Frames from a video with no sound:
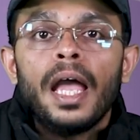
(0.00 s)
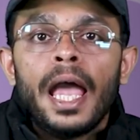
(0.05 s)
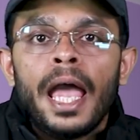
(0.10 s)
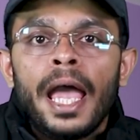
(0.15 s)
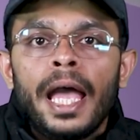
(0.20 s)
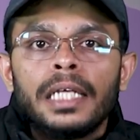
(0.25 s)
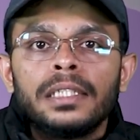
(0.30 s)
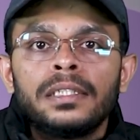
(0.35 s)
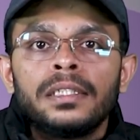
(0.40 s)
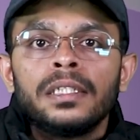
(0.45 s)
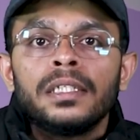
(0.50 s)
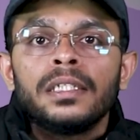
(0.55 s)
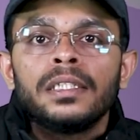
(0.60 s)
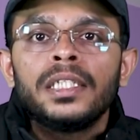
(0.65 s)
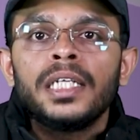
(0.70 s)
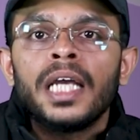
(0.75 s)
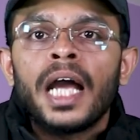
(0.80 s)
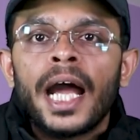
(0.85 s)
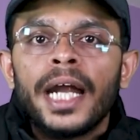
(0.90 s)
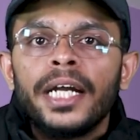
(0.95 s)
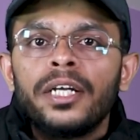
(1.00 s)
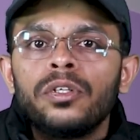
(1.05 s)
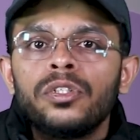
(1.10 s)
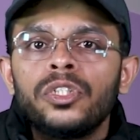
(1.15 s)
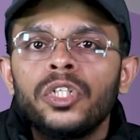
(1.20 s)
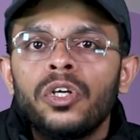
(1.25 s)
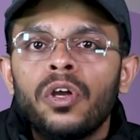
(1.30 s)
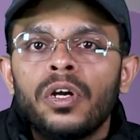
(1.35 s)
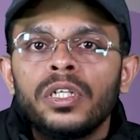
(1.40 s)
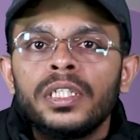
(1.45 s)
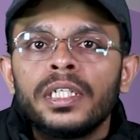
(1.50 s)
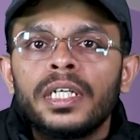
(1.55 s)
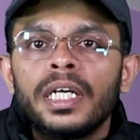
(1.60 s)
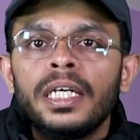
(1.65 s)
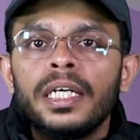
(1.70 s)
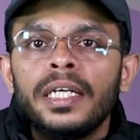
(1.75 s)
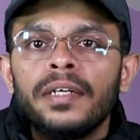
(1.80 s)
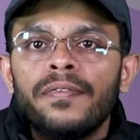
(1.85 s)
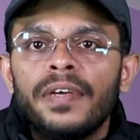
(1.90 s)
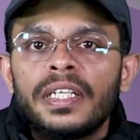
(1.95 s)
As the
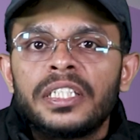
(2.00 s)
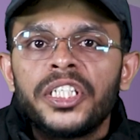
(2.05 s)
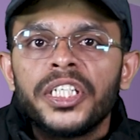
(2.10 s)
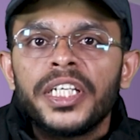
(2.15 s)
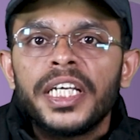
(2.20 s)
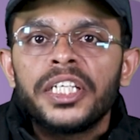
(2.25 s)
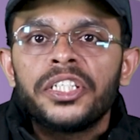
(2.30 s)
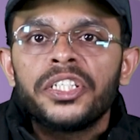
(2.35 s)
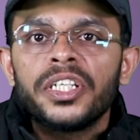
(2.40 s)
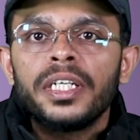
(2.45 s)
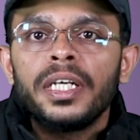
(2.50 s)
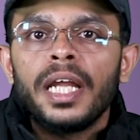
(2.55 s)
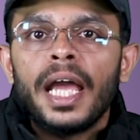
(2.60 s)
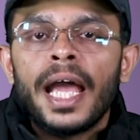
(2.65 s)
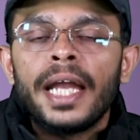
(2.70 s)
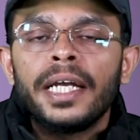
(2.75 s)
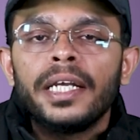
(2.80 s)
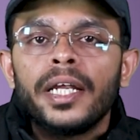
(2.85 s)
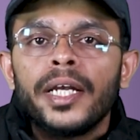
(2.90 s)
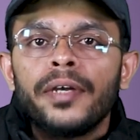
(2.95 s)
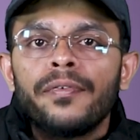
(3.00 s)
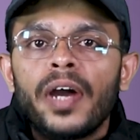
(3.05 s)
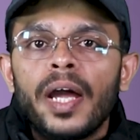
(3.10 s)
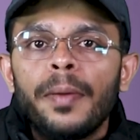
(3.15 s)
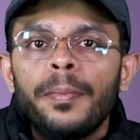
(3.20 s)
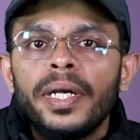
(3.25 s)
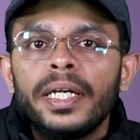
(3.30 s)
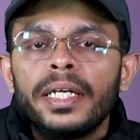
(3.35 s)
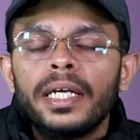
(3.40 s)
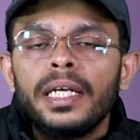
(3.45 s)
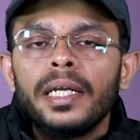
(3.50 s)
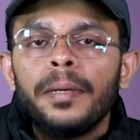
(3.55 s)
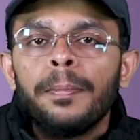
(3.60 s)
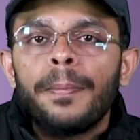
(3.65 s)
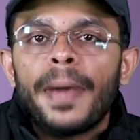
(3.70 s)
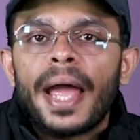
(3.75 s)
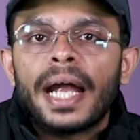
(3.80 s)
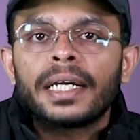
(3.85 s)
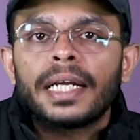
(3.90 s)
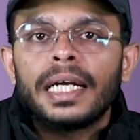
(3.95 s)
Hydrogeological Investigation and Environmental
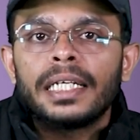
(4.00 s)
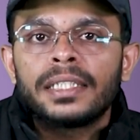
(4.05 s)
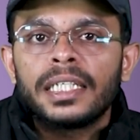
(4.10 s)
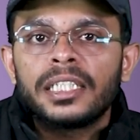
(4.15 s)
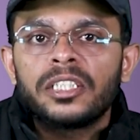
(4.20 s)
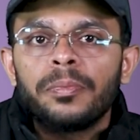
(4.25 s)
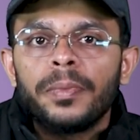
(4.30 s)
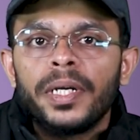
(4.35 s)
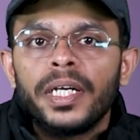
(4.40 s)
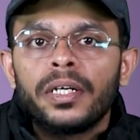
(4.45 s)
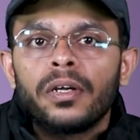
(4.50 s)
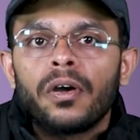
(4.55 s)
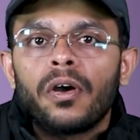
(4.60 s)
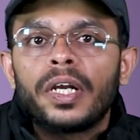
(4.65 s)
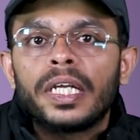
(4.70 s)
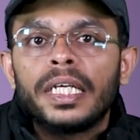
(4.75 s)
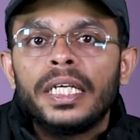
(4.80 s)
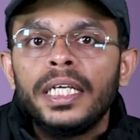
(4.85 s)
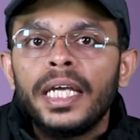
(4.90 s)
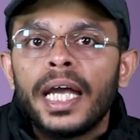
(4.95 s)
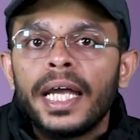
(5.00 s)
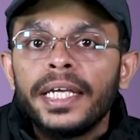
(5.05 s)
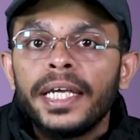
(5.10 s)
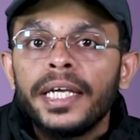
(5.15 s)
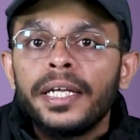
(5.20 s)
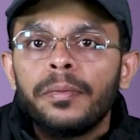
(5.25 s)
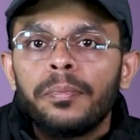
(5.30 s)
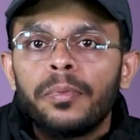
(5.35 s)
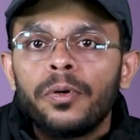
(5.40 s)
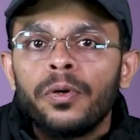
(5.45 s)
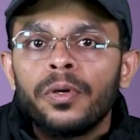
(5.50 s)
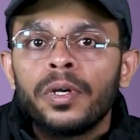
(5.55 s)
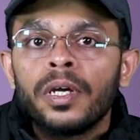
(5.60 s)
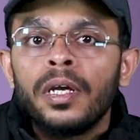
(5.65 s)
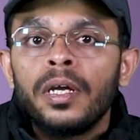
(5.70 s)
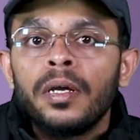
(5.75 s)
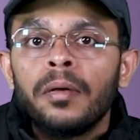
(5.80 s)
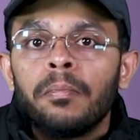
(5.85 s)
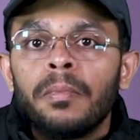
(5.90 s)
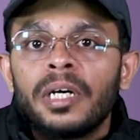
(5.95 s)
Impact Assessment or EIA report
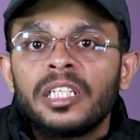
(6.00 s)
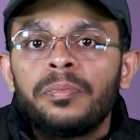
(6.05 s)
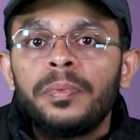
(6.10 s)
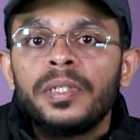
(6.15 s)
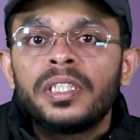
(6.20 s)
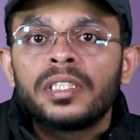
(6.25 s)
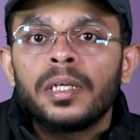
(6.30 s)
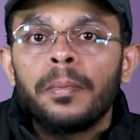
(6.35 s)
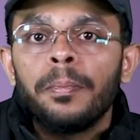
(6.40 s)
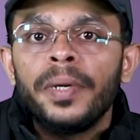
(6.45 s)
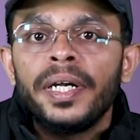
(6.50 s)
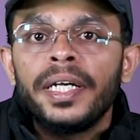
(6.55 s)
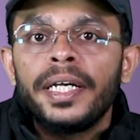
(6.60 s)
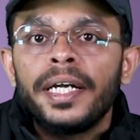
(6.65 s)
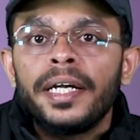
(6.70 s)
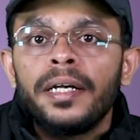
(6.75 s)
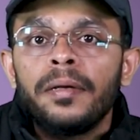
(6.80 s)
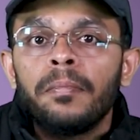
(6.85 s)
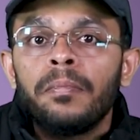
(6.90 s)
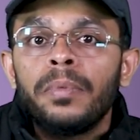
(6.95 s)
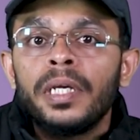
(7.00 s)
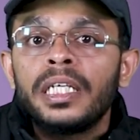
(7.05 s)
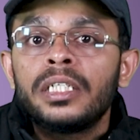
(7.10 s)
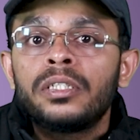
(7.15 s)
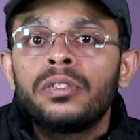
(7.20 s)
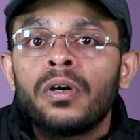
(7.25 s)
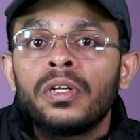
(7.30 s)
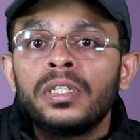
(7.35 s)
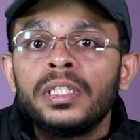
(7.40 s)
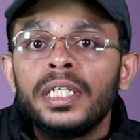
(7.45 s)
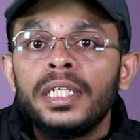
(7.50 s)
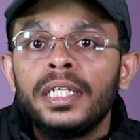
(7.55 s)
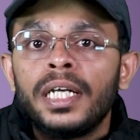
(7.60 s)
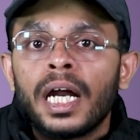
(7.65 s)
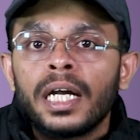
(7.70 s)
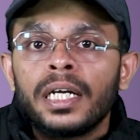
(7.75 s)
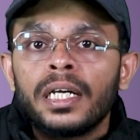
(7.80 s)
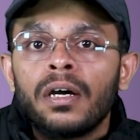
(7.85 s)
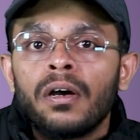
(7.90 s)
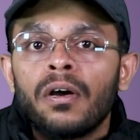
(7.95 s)
must be submitted based on the
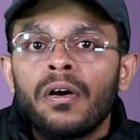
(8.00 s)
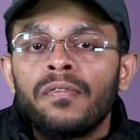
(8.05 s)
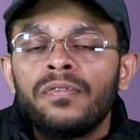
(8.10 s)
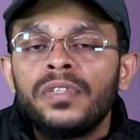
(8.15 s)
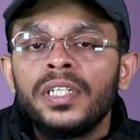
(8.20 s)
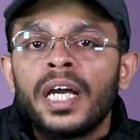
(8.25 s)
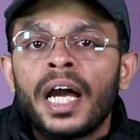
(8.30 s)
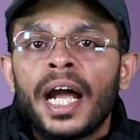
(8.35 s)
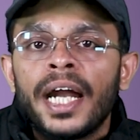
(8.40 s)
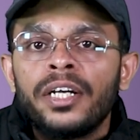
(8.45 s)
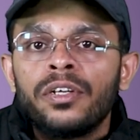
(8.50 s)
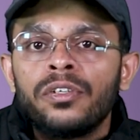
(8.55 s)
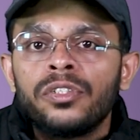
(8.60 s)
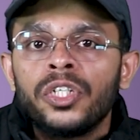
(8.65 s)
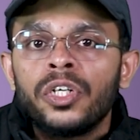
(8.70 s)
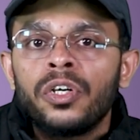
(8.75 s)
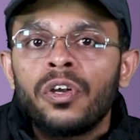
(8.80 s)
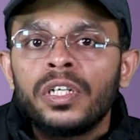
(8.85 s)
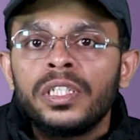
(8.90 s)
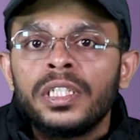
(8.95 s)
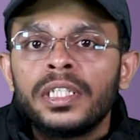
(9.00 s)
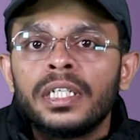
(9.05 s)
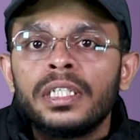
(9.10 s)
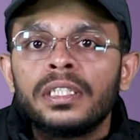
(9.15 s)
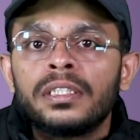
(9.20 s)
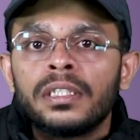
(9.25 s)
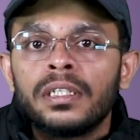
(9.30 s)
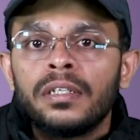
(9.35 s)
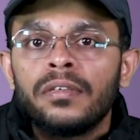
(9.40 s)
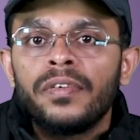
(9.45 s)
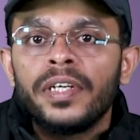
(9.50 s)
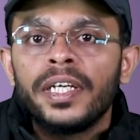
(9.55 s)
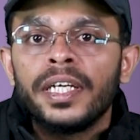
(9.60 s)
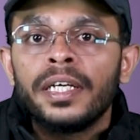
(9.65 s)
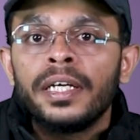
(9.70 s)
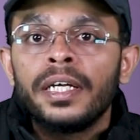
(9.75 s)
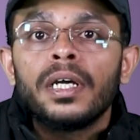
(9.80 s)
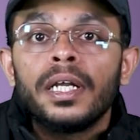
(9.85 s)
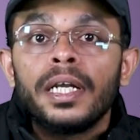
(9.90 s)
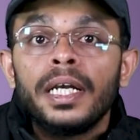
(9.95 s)
data of the hydrogeological
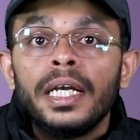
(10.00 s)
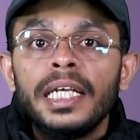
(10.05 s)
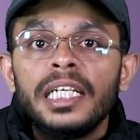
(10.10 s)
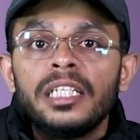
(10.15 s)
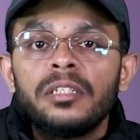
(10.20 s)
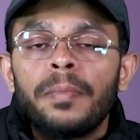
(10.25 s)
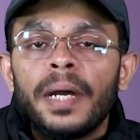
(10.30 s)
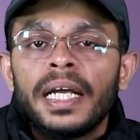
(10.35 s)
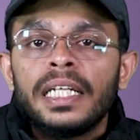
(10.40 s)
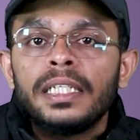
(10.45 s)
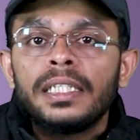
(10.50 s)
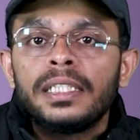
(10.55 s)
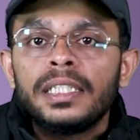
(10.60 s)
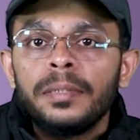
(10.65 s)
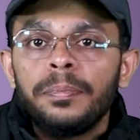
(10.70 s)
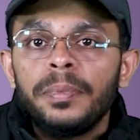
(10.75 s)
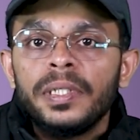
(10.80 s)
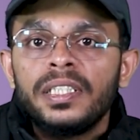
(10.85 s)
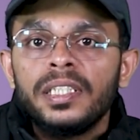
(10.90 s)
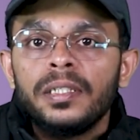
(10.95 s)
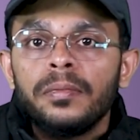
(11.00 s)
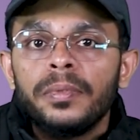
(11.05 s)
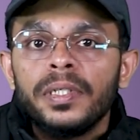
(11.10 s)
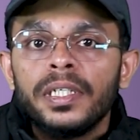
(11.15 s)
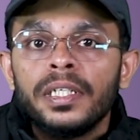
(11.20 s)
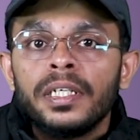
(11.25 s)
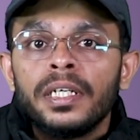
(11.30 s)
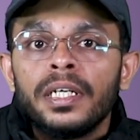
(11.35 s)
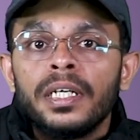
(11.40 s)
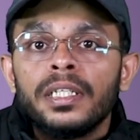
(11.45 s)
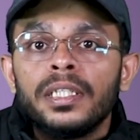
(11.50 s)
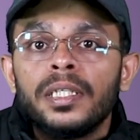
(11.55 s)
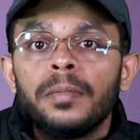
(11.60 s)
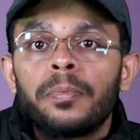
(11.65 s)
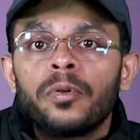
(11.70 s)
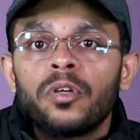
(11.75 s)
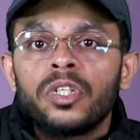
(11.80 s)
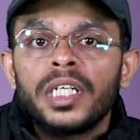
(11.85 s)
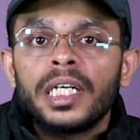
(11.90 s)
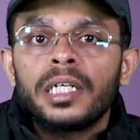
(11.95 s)
survey released by the CPCB, the
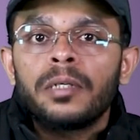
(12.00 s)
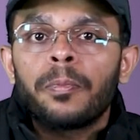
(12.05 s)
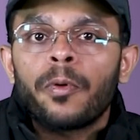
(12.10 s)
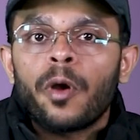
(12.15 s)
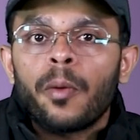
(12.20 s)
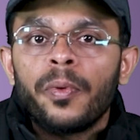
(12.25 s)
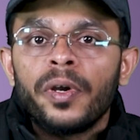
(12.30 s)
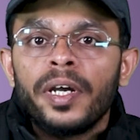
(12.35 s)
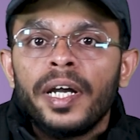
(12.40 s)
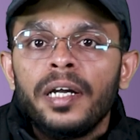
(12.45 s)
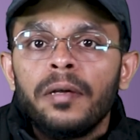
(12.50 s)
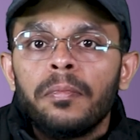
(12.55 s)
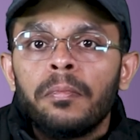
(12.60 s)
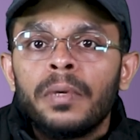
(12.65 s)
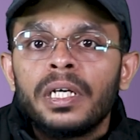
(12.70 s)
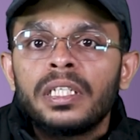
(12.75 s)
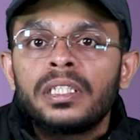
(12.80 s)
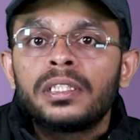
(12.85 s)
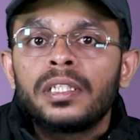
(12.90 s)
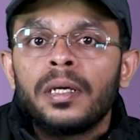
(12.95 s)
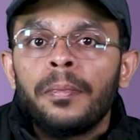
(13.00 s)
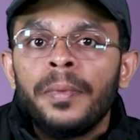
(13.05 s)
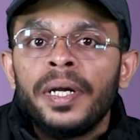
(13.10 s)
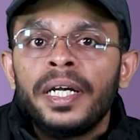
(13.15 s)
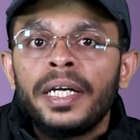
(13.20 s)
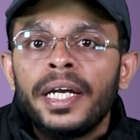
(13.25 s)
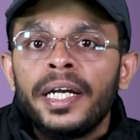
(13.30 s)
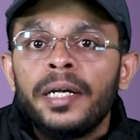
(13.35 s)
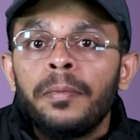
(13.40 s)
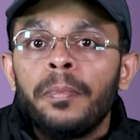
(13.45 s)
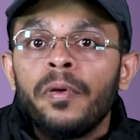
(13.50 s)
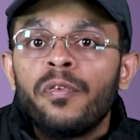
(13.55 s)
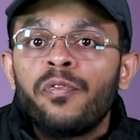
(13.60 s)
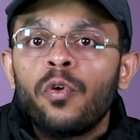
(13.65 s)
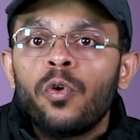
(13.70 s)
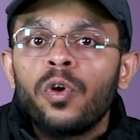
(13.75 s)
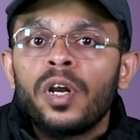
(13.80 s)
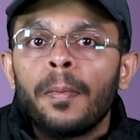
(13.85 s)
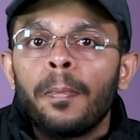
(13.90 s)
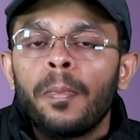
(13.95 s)
project proponent must submit it
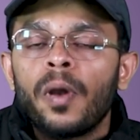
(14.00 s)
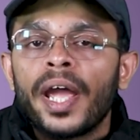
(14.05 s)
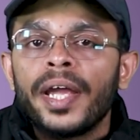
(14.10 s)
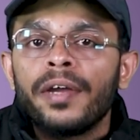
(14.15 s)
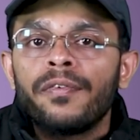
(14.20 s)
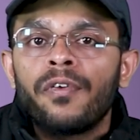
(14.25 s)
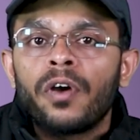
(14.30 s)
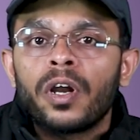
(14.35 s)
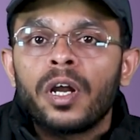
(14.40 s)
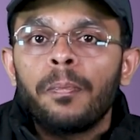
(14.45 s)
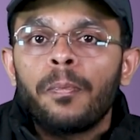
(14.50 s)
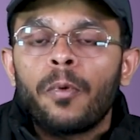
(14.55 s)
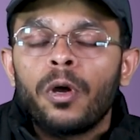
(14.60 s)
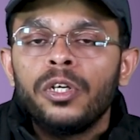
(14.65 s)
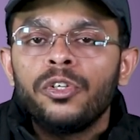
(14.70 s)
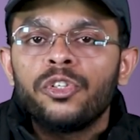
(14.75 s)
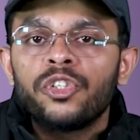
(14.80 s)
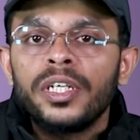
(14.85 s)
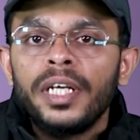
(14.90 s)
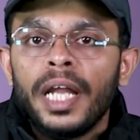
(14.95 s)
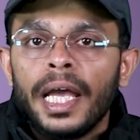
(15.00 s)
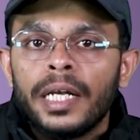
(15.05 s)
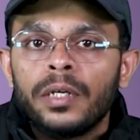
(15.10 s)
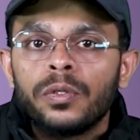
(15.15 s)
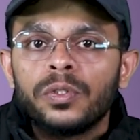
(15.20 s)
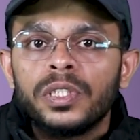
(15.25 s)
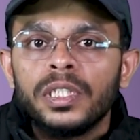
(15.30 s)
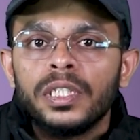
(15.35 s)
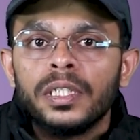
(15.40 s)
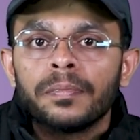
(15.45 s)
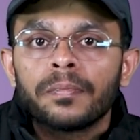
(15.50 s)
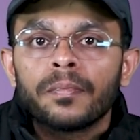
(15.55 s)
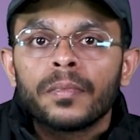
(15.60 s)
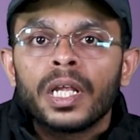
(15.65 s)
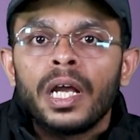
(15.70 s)
before applying for a pollution NOC.